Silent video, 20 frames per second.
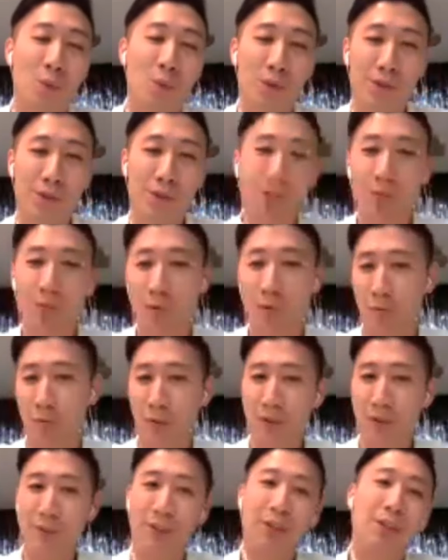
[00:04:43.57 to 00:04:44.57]
versus if you have
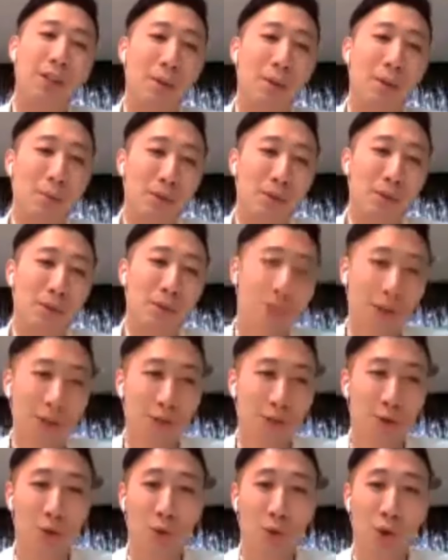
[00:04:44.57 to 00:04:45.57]
a friend staying in
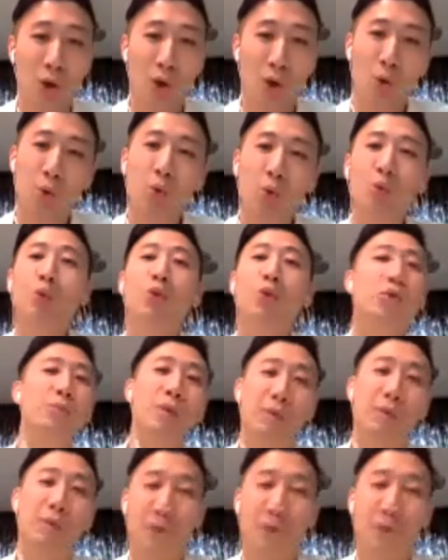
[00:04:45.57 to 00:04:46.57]
Damansara, so who do
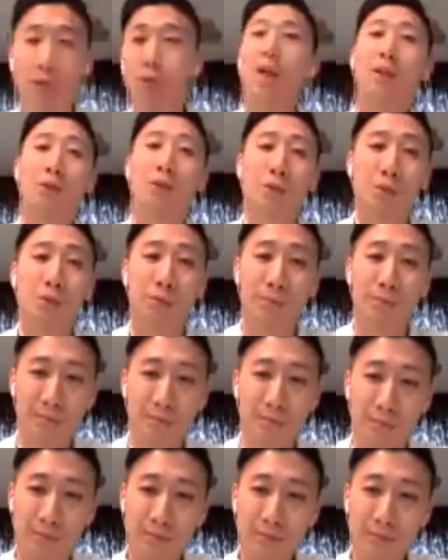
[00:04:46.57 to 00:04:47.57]
you prefer to lend to?
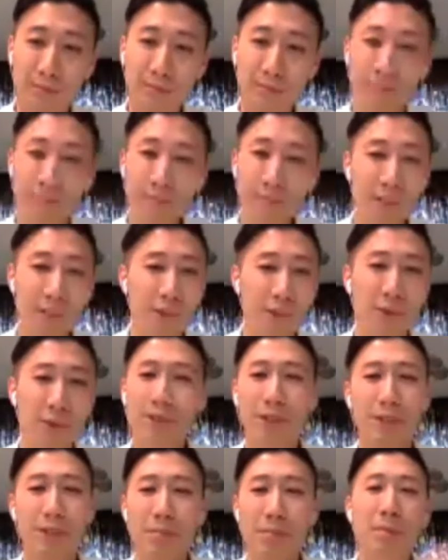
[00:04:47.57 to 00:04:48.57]
So
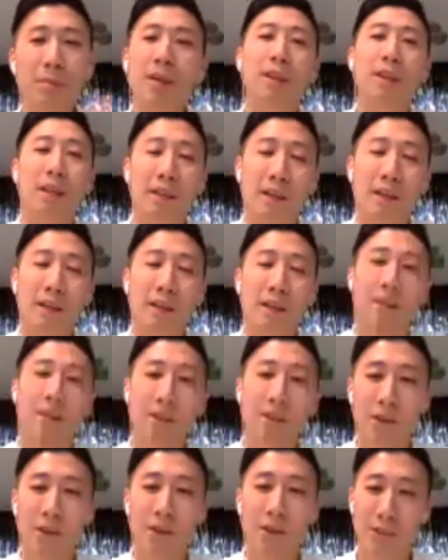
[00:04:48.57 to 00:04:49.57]
it's a similar thinking,
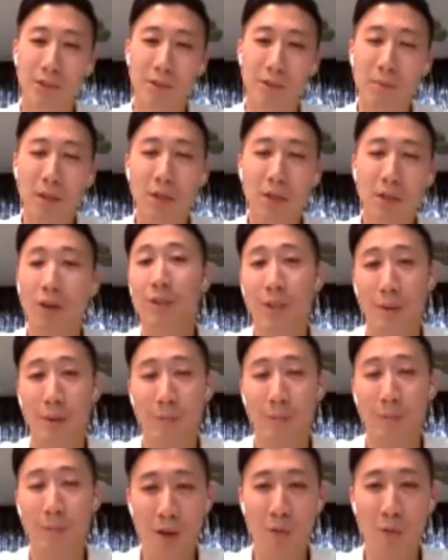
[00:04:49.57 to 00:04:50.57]
or it's a similar
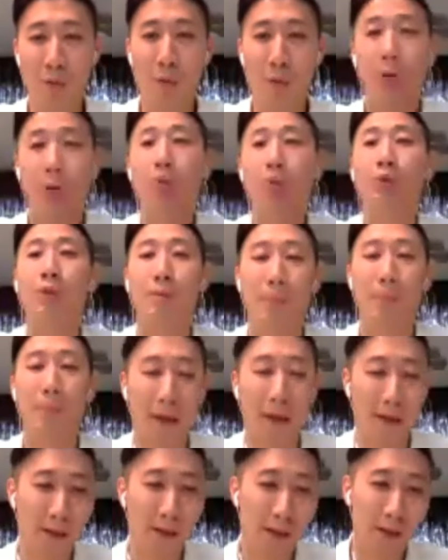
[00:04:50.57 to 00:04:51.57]
concept when you go to the
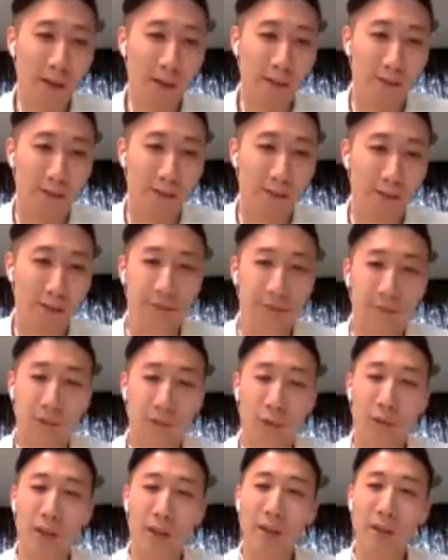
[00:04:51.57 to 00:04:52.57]
bank.
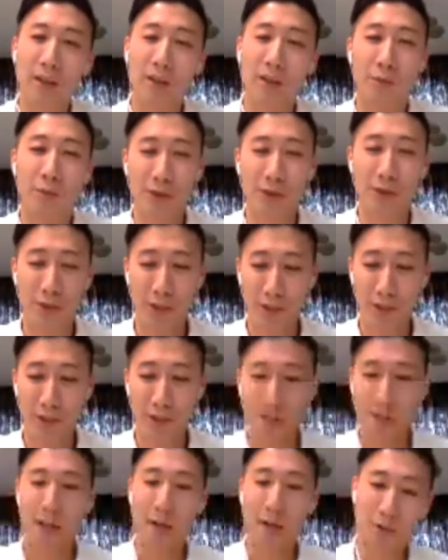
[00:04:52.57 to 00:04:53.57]
Okay, if you're
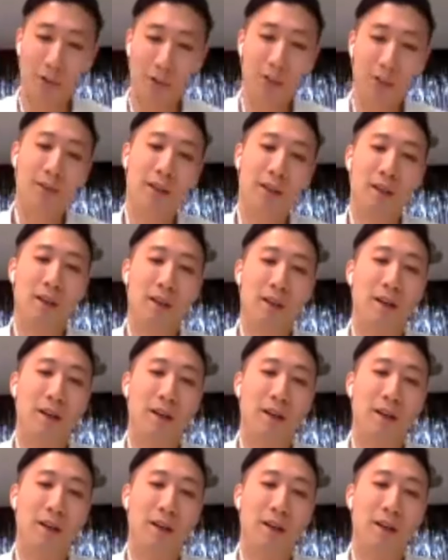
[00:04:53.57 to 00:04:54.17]
staying at outskirts,